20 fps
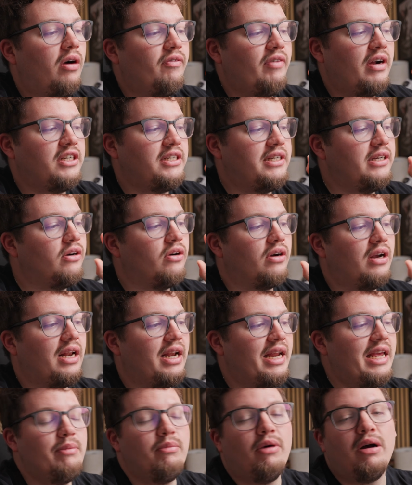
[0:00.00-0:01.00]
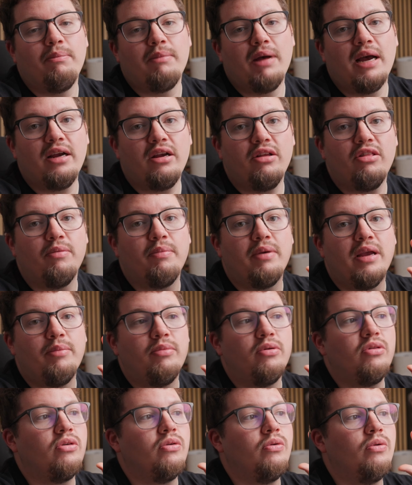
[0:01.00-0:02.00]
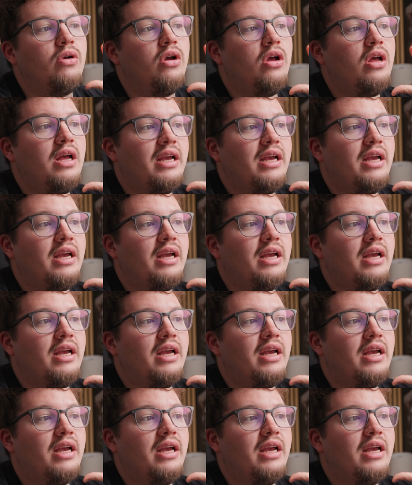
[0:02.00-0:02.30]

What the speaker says: I've actually got clean my Mac to be able to